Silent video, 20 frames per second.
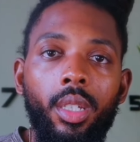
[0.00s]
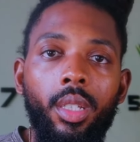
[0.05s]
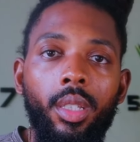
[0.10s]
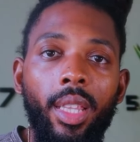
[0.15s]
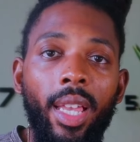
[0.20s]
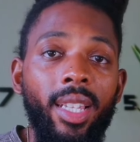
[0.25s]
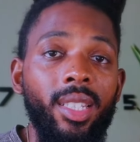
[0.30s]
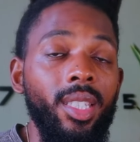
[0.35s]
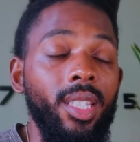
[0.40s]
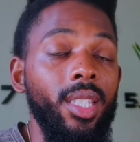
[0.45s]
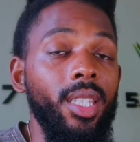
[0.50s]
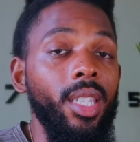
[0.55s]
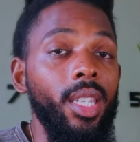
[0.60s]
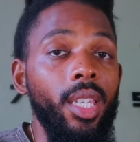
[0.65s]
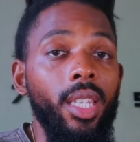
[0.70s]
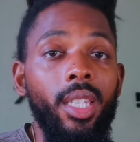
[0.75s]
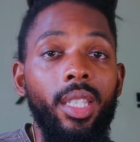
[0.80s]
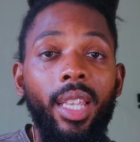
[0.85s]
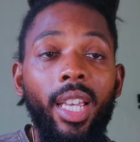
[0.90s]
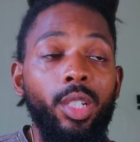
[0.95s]
That's the
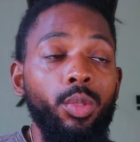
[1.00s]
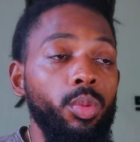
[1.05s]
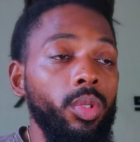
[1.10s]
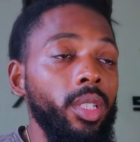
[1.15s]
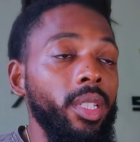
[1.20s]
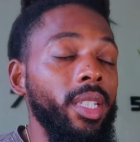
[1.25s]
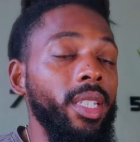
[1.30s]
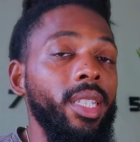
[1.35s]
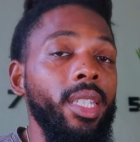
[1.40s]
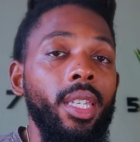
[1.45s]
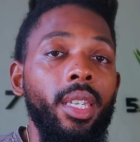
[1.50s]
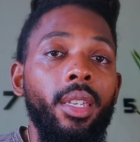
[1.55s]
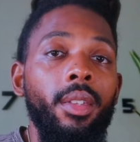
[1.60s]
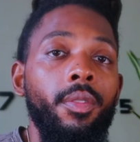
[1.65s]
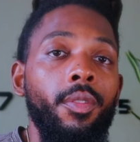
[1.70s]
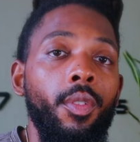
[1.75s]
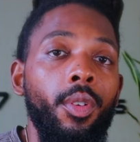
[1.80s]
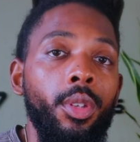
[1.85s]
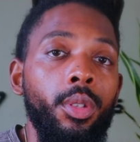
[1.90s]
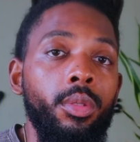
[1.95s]
key. That's really the key
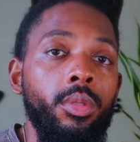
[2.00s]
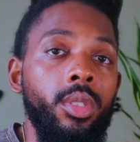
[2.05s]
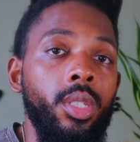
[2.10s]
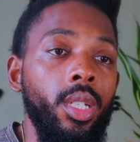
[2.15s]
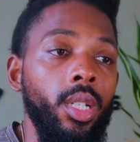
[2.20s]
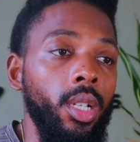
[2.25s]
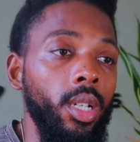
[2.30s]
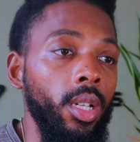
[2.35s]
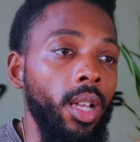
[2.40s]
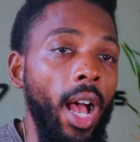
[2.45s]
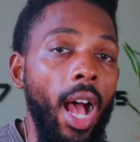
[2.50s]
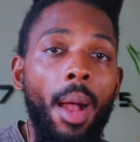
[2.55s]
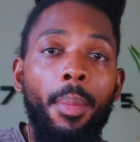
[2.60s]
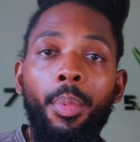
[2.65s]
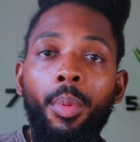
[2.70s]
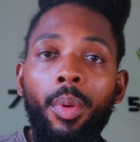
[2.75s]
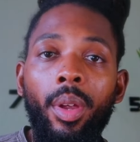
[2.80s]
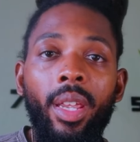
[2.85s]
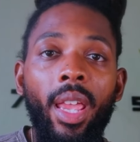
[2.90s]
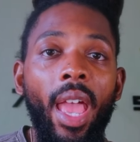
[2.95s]
for you to
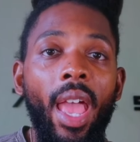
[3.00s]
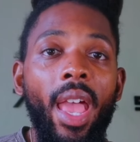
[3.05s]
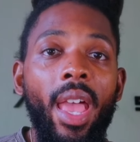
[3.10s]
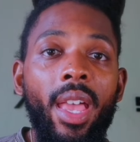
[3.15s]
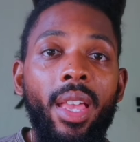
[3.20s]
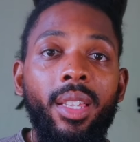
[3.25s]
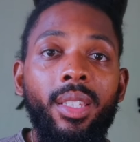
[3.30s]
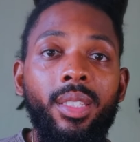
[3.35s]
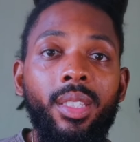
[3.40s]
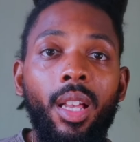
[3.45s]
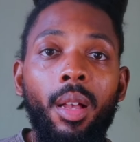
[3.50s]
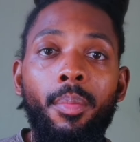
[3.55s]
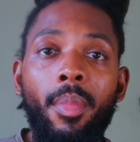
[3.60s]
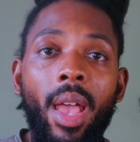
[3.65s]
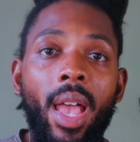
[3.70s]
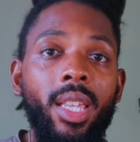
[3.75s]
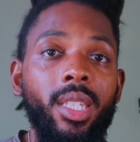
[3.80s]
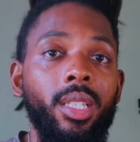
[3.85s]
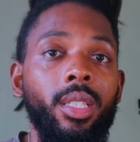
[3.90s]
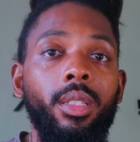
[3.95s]
operate as a
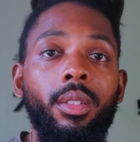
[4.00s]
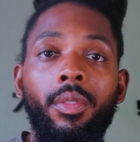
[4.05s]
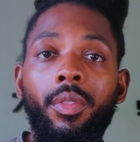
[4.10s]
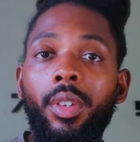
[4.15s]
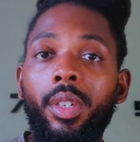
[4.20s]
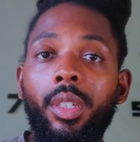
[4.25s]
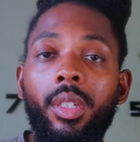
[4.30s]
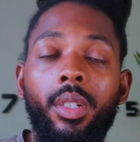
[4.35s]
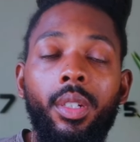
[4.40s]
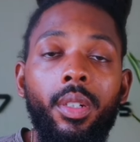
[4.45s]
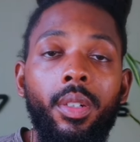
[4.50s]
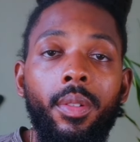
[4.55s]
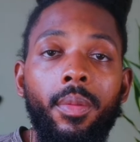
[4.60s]
masculine figure.